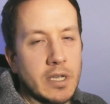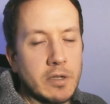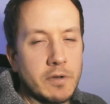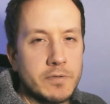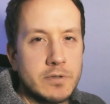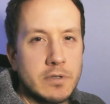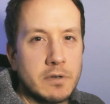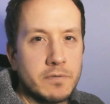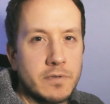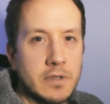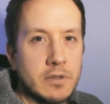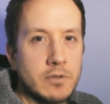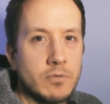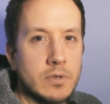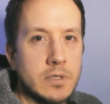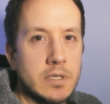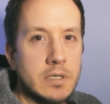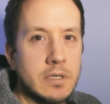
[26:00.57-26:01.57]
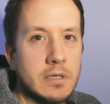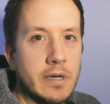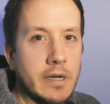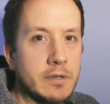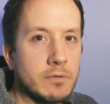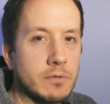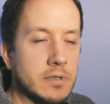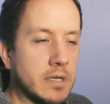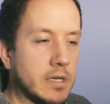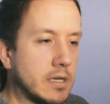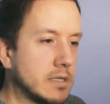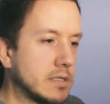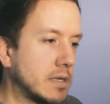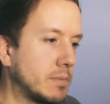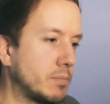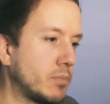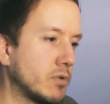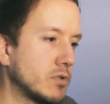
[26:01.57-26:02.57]
stuff in 3D. I know there is
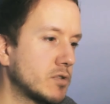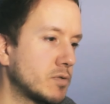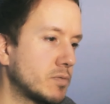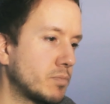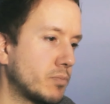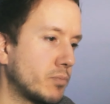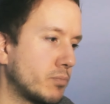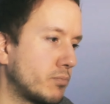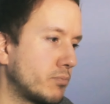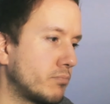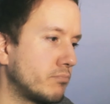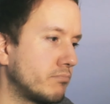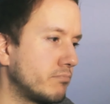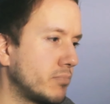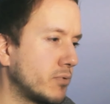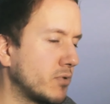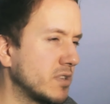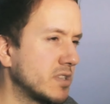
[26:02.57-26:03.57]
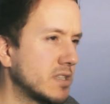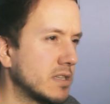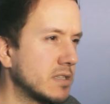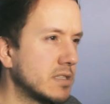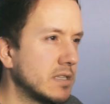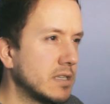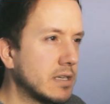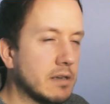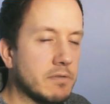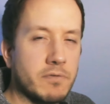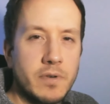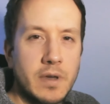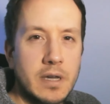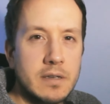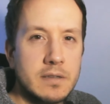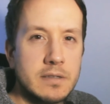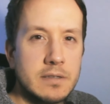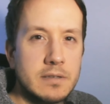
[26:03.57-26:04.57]
a post-processing
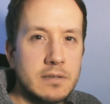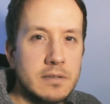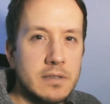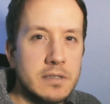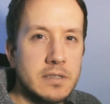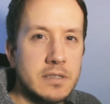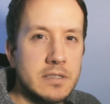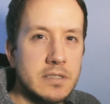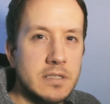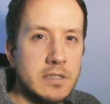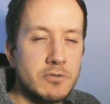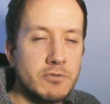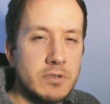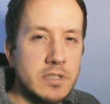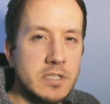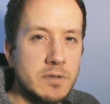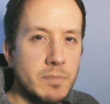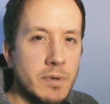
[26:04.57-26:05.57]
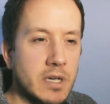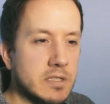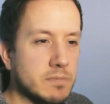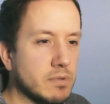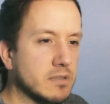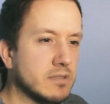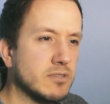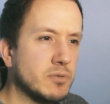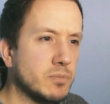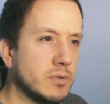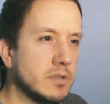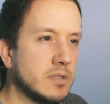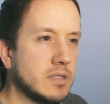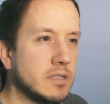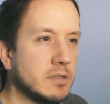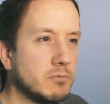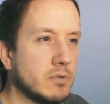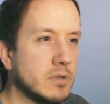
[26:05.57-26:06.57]
effect that is in 3ds Max, but
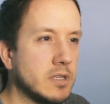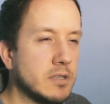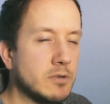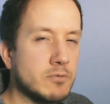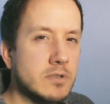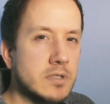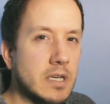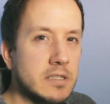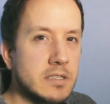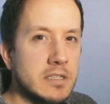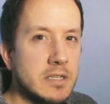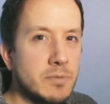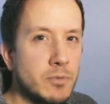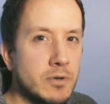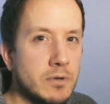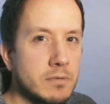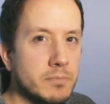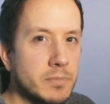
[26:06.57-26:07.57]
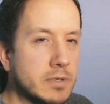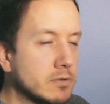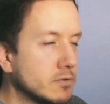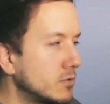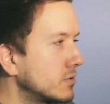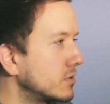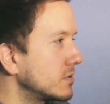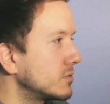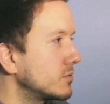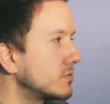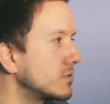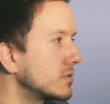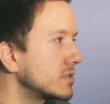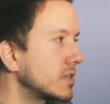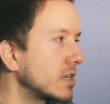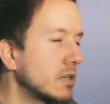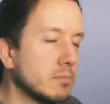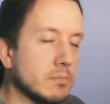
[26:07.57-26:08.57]
nobody really uses that anymore because you can do the
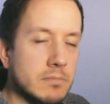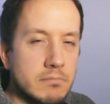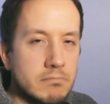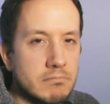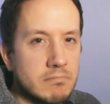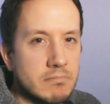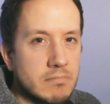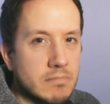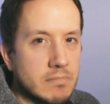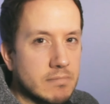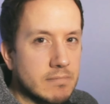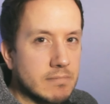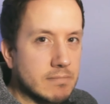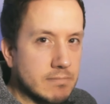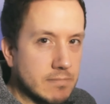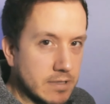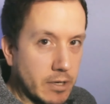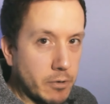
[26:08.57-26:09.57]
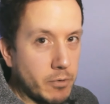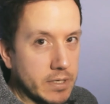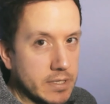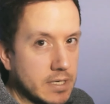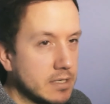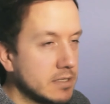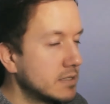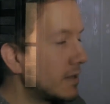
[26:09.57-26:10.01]
same nowadays.